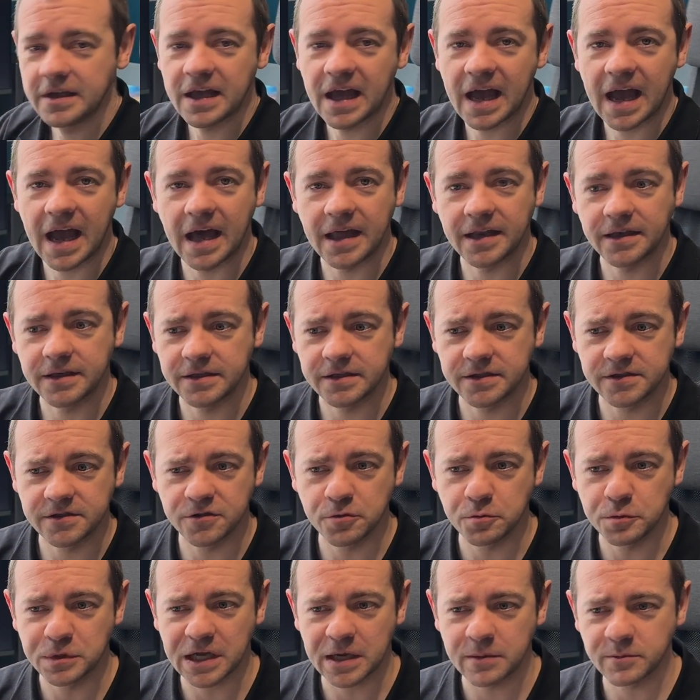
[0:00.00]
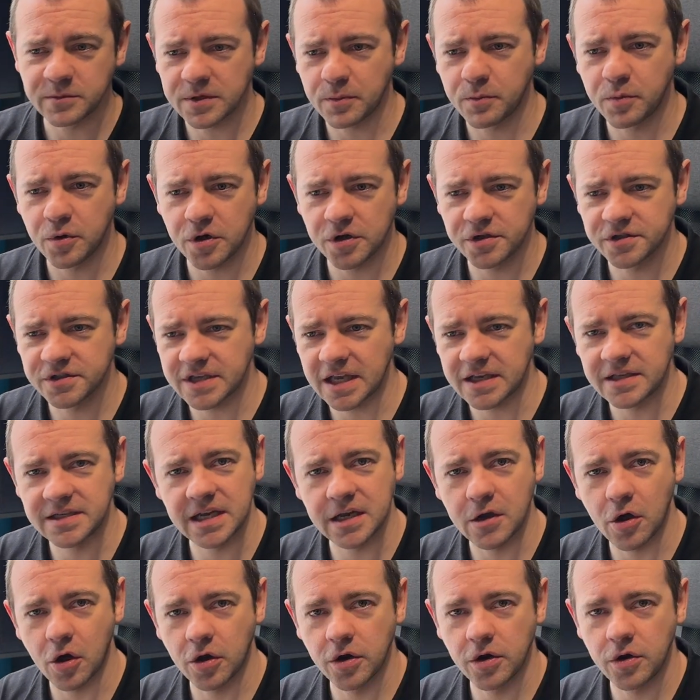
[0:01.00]
And sometimes I put a
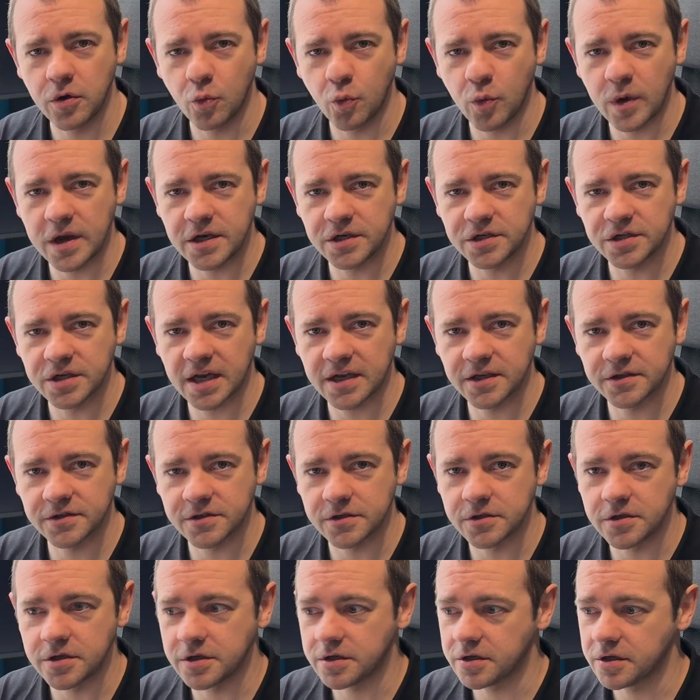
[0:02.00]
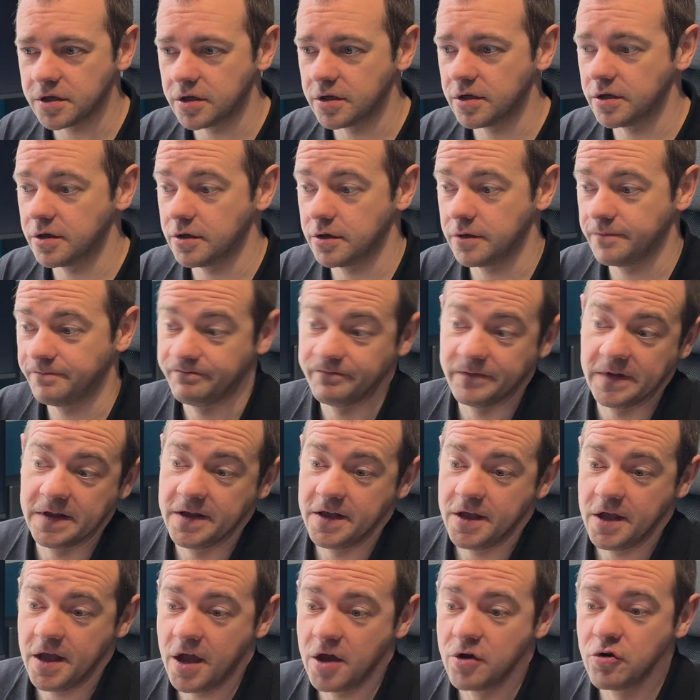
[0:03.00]
setting on which has an
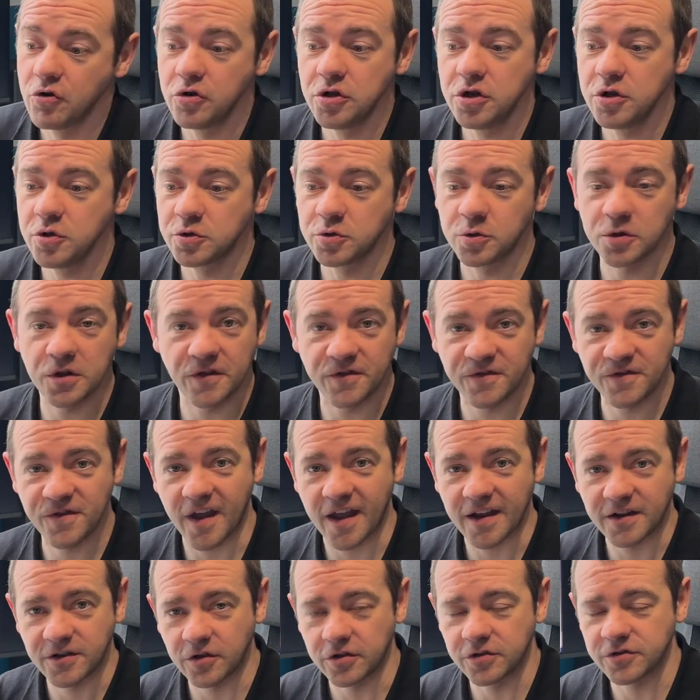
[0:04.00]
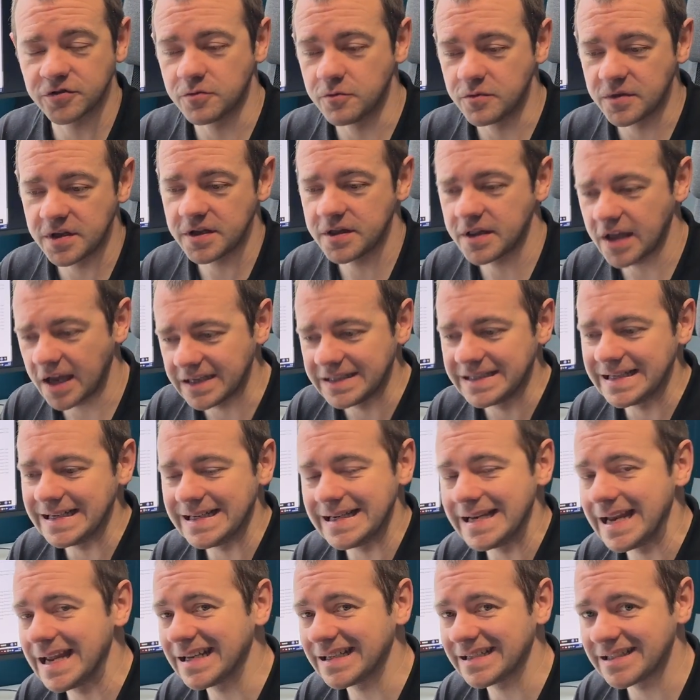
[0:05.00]
unusual effect or something that I
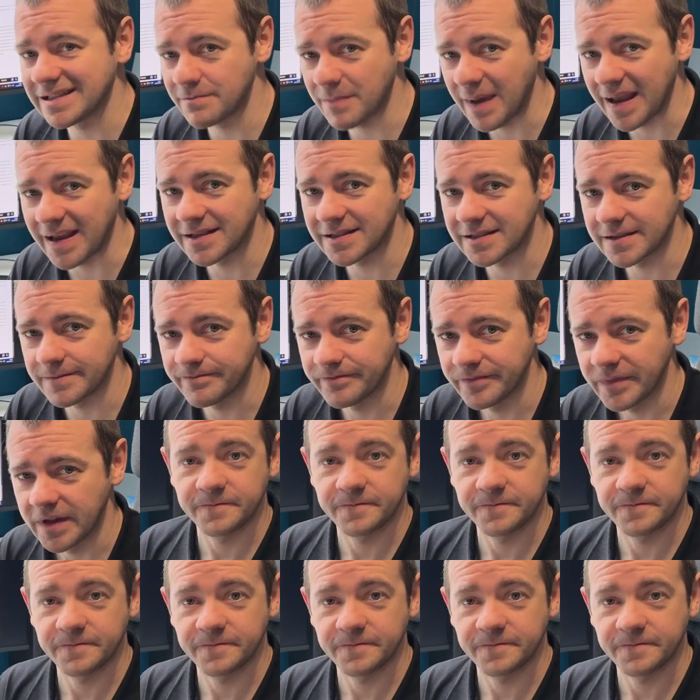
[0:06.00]
didn't expect.